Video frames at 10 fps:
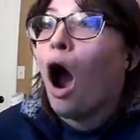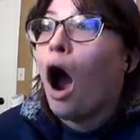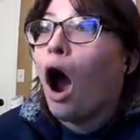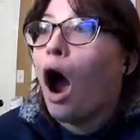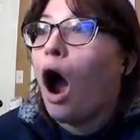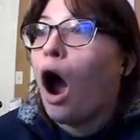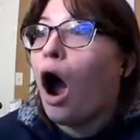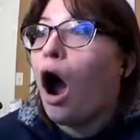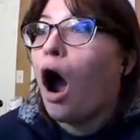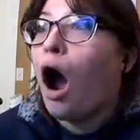
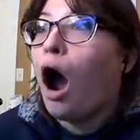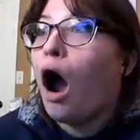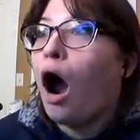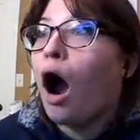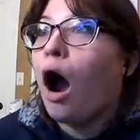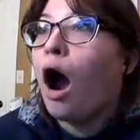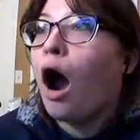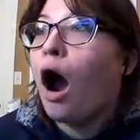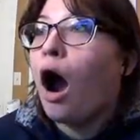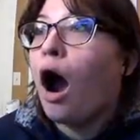
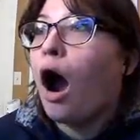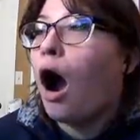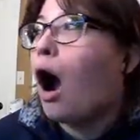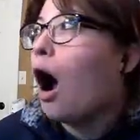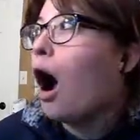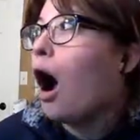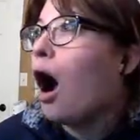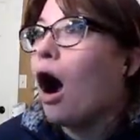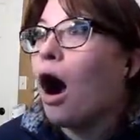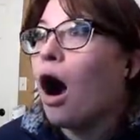
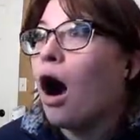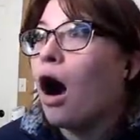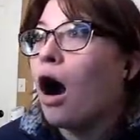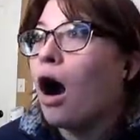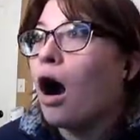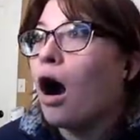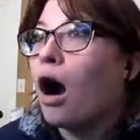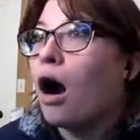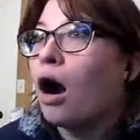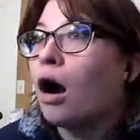
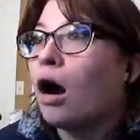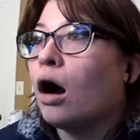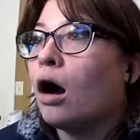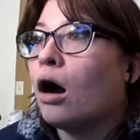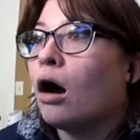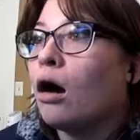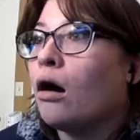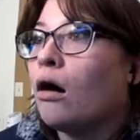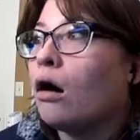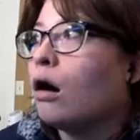
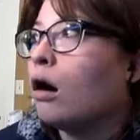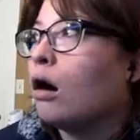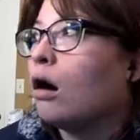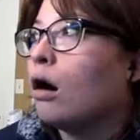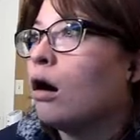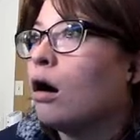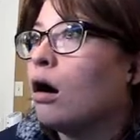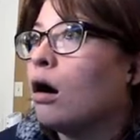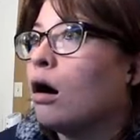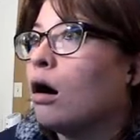
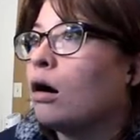[no speech]